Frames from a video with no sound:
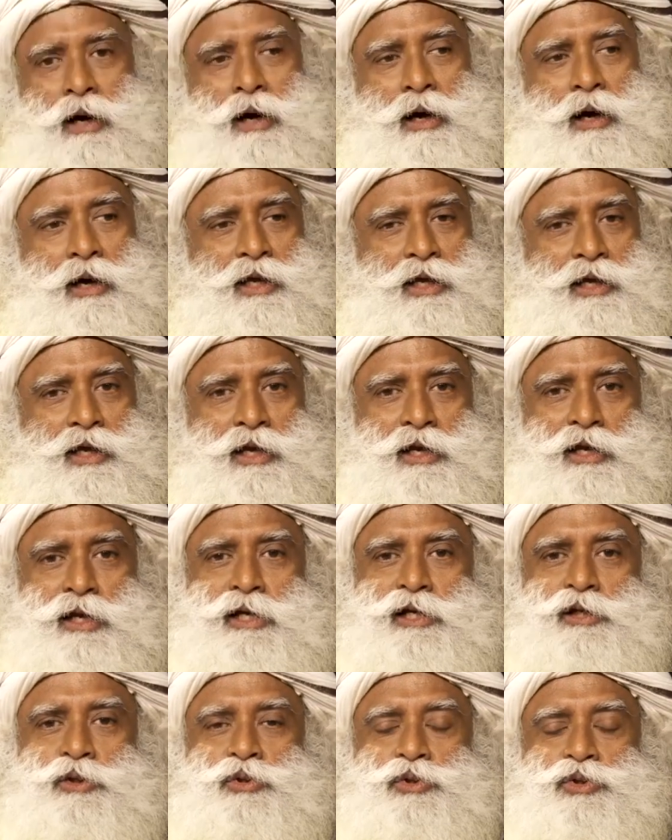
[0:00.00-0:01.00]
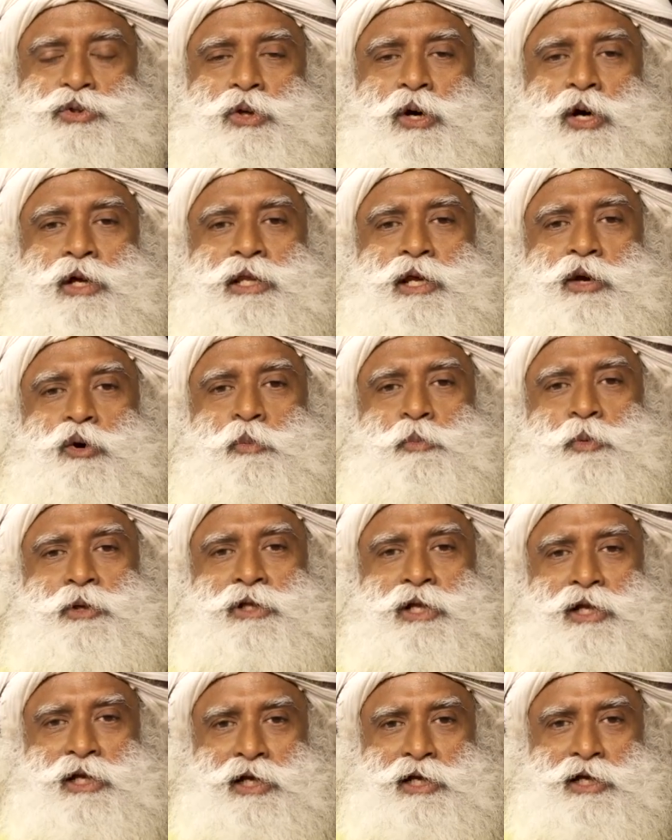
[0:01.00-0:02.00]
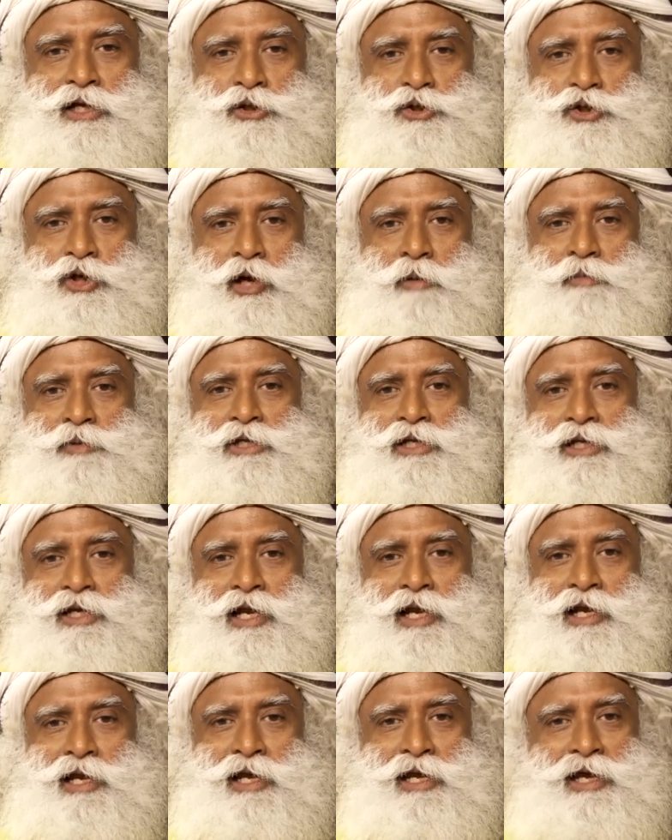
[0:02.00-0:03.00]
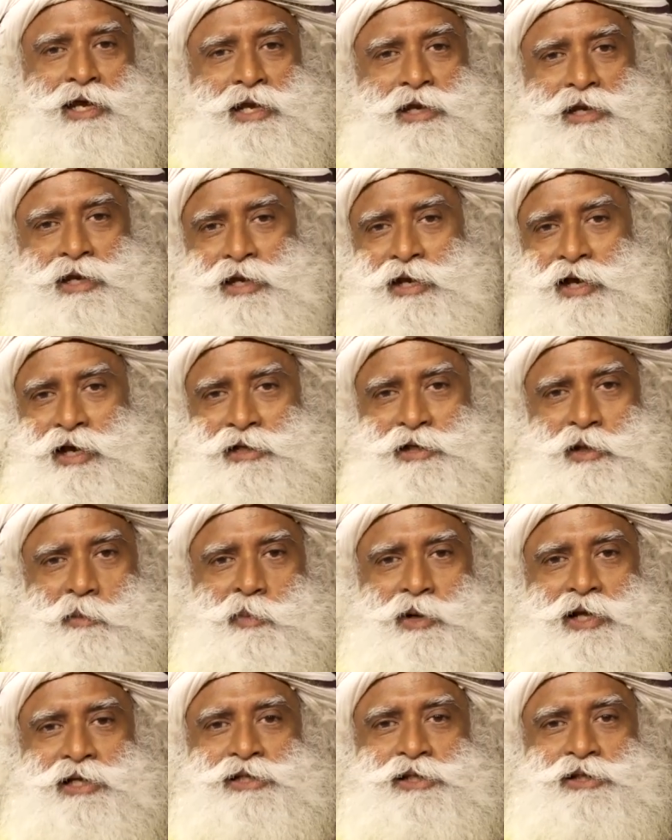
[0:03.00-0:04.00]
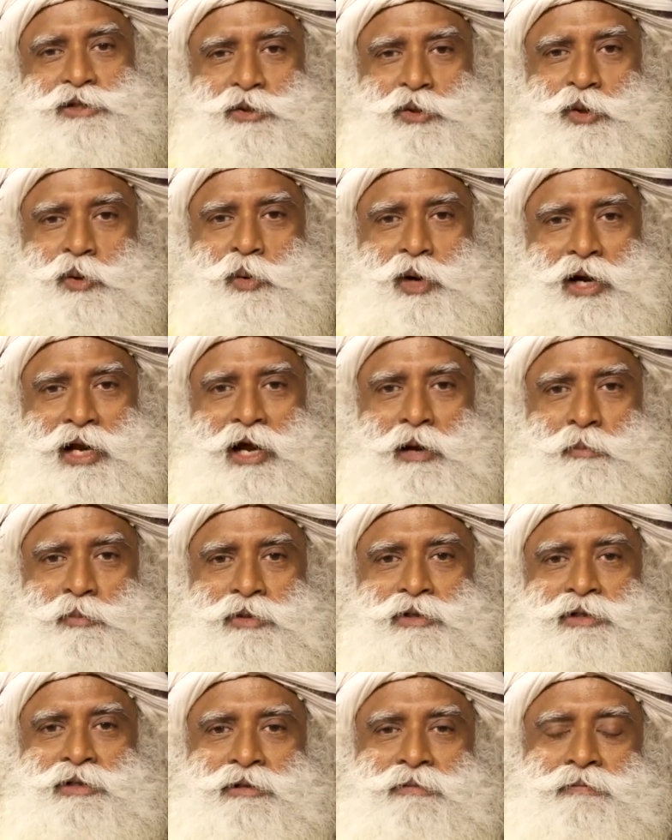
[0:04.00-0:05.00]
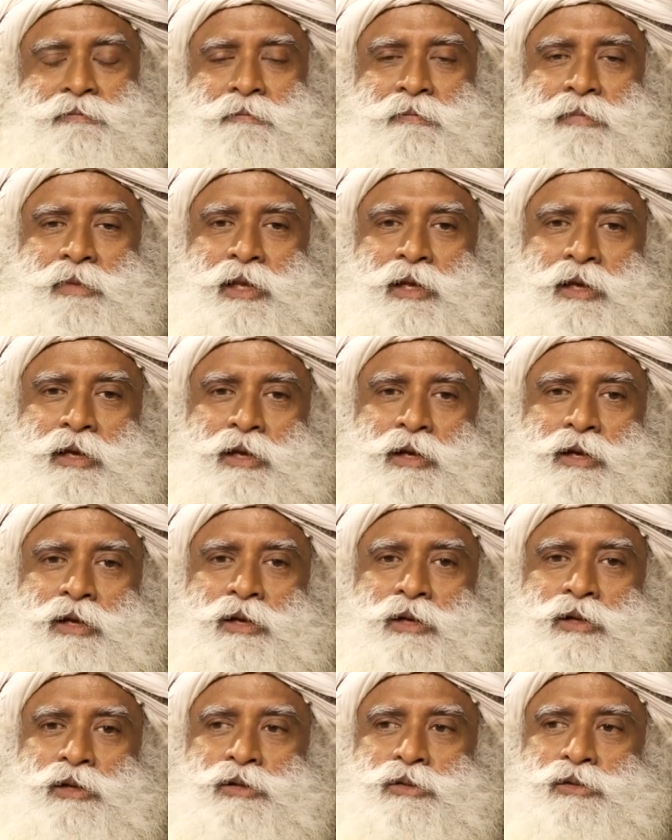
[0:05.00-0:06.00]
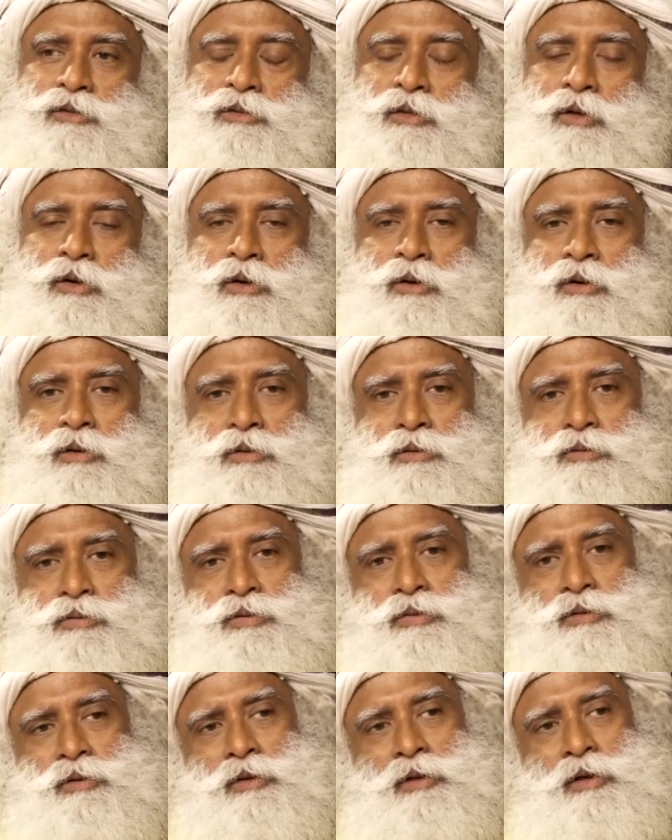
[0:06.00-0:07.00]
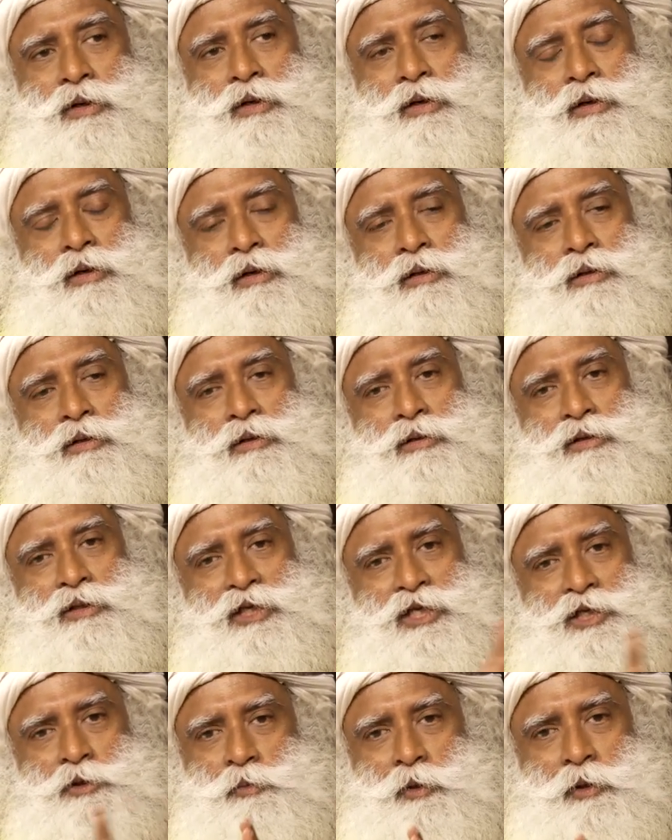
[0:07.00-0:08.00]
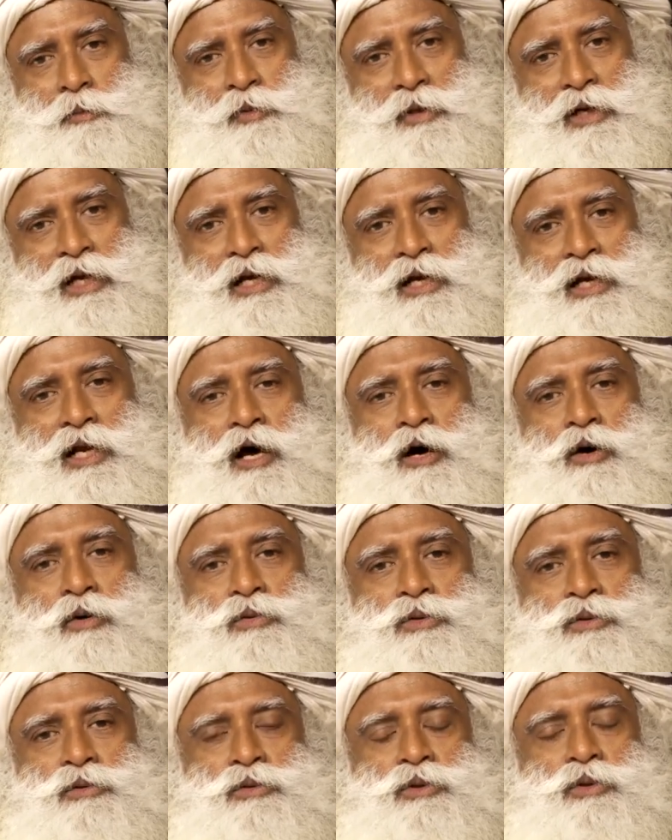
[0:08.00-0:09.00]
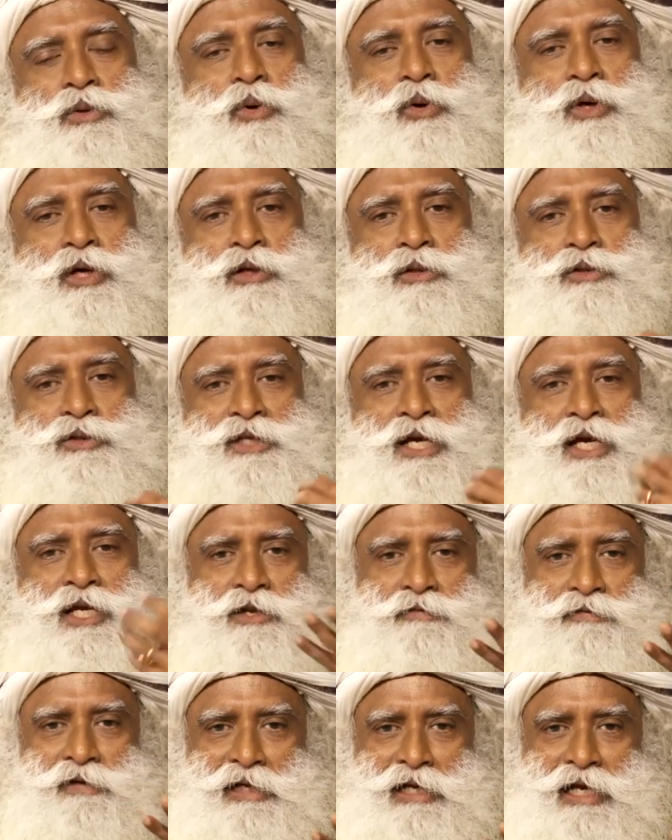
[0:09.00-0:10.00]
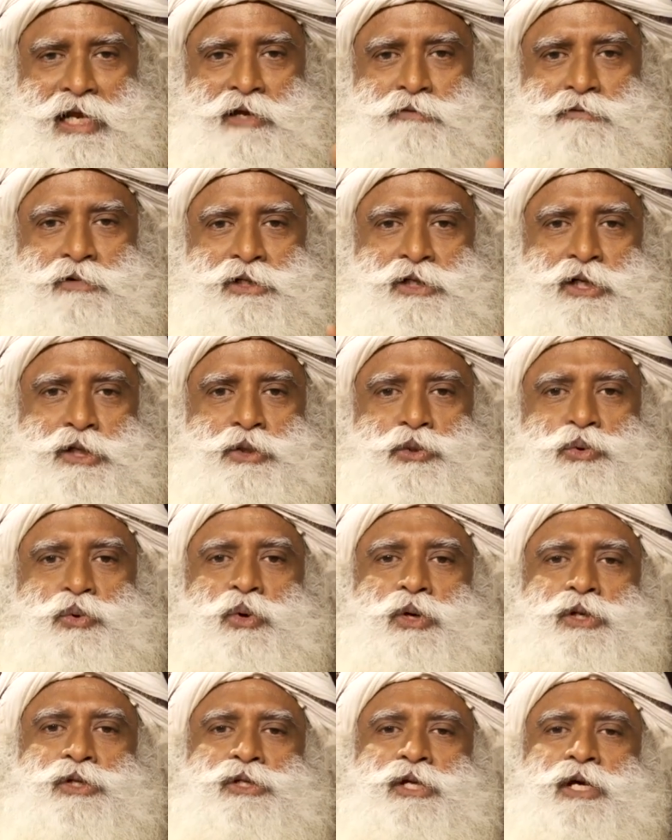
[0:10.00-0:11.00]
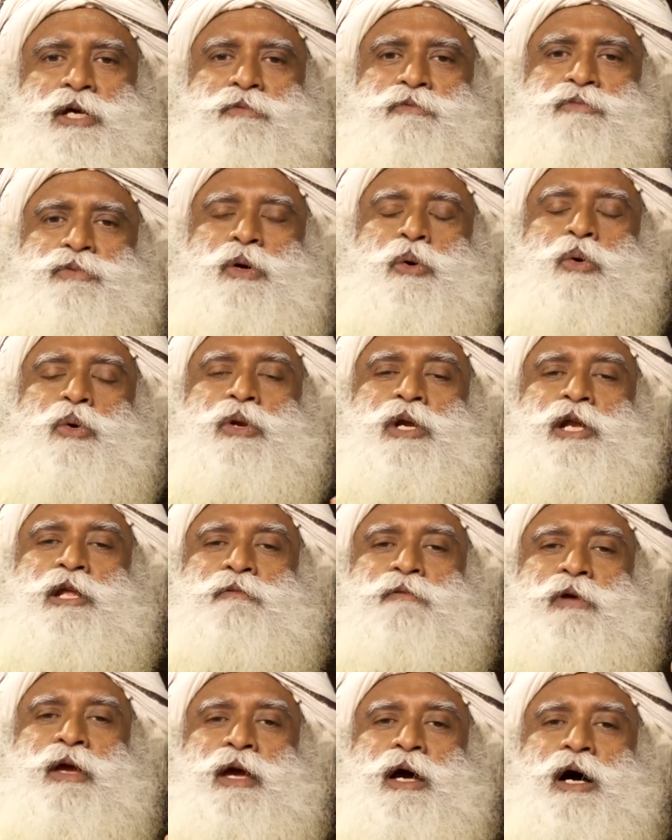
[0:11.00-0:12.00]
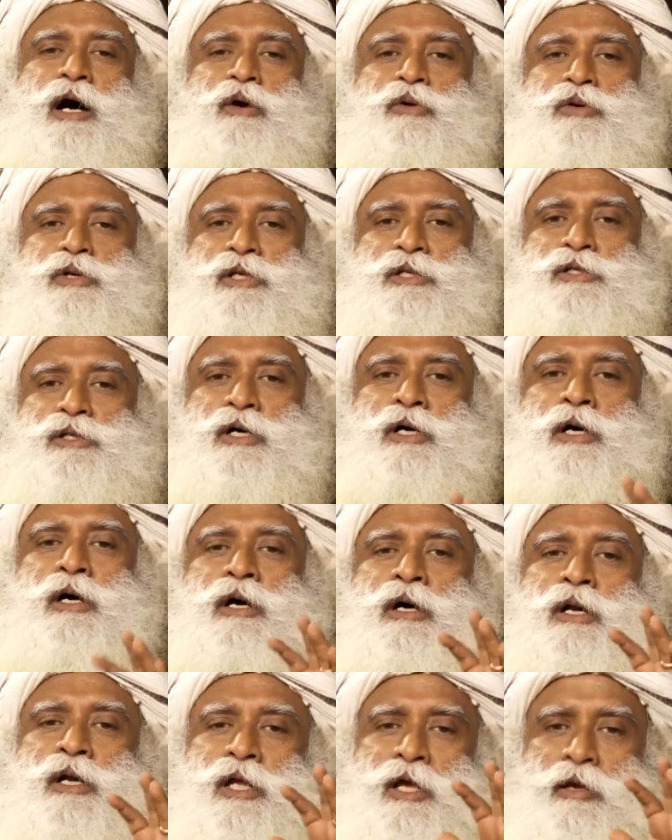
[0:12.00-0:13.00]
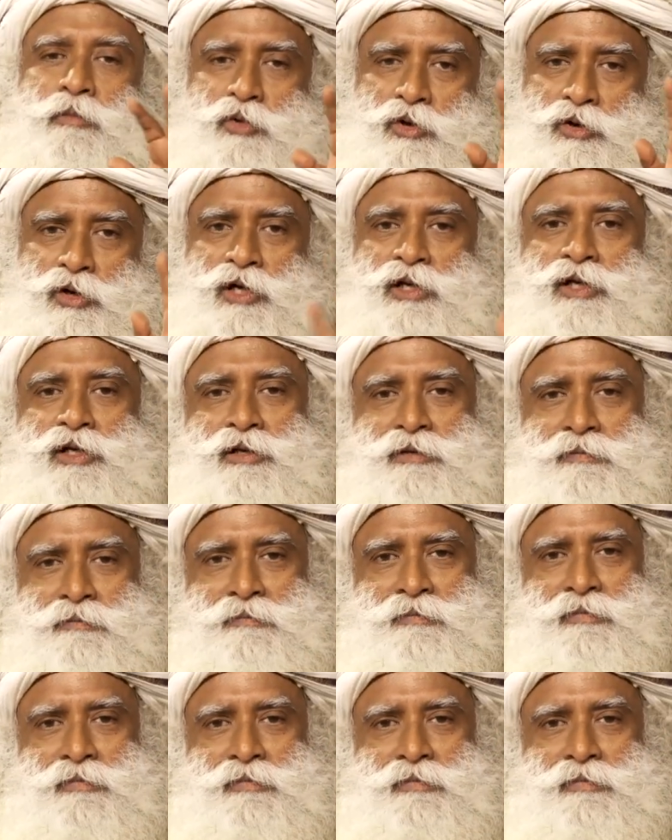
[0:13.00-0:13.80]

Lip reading: In India, you saw they opened the liquor shops in Delhi and other places, you know what happened. So, these people are now throwing scientific language at you and say the only way out is herd immunity.